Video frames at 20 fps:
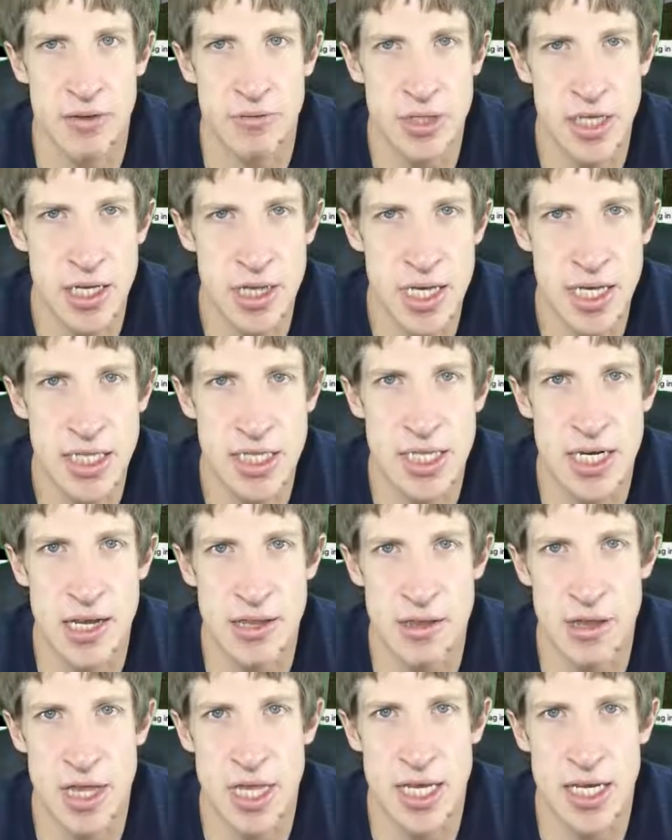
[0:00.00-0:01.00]
which I think is
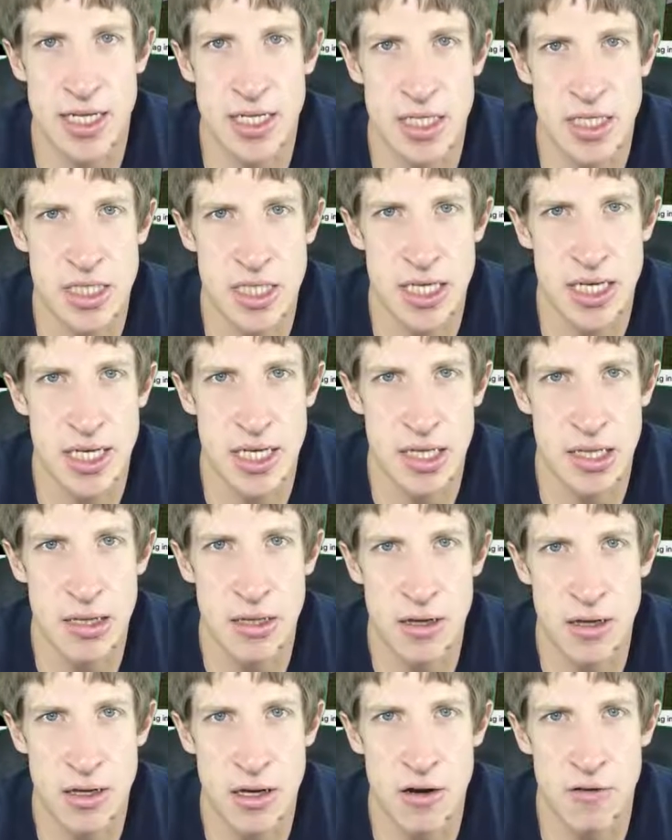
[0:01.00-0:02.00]
another thing that's uh,
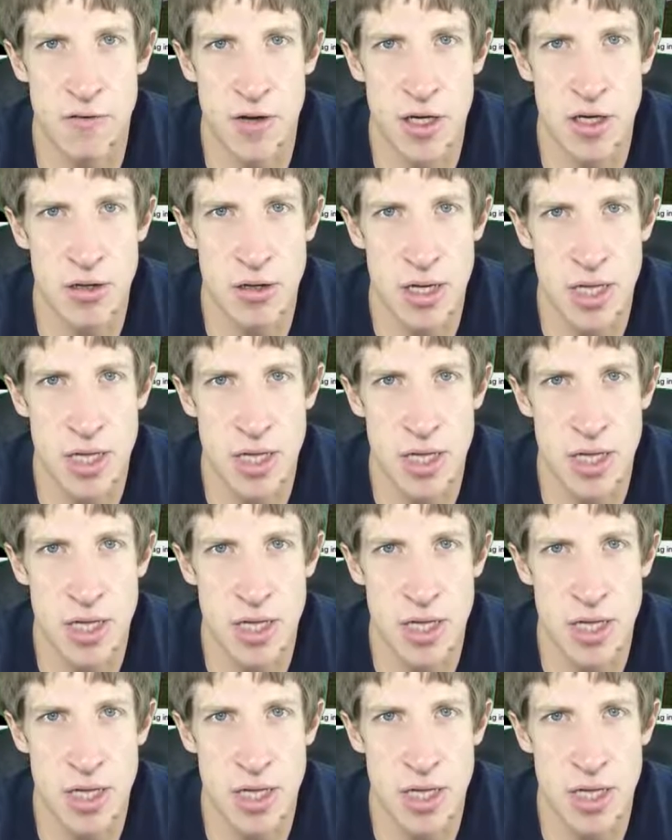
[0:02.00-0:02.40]
long overdue.